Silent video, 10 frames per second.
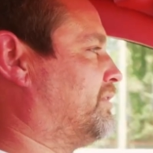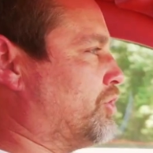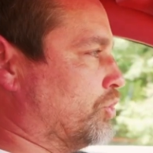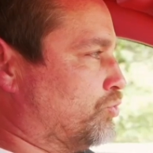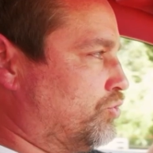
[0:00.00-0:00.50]

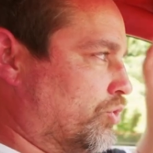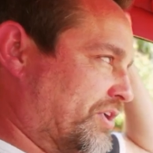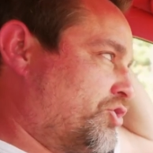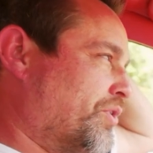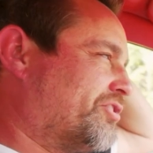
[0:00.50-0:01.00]
You
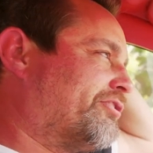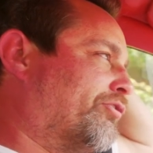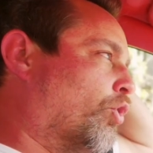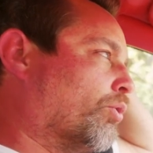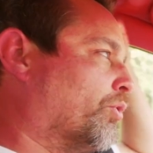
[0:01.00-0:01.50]
would twist
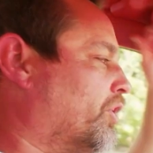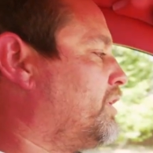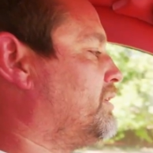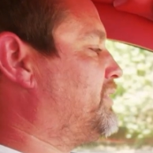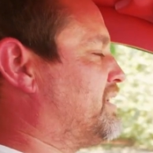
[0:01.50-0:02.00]
forward
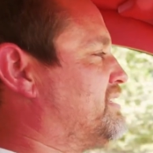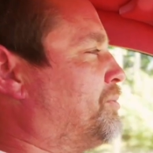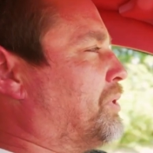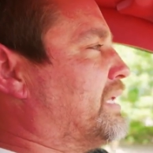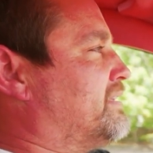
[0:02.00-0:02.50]
and then
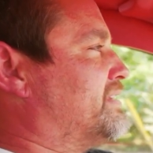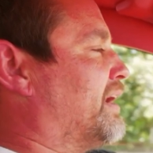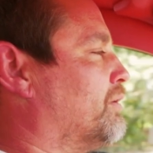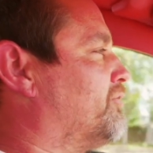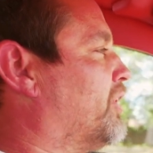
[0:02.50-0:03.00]
typically
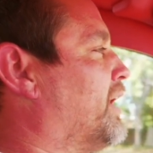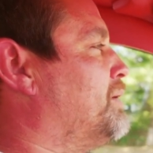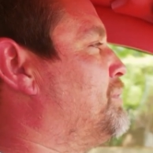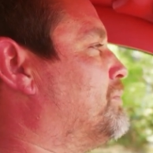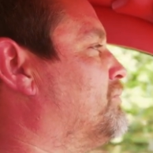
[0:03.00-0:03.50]
down for high
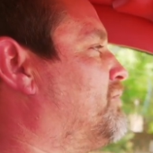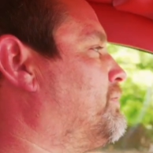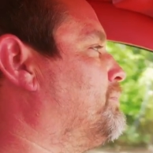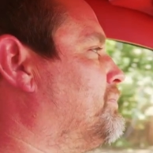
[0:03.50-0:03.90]
beams.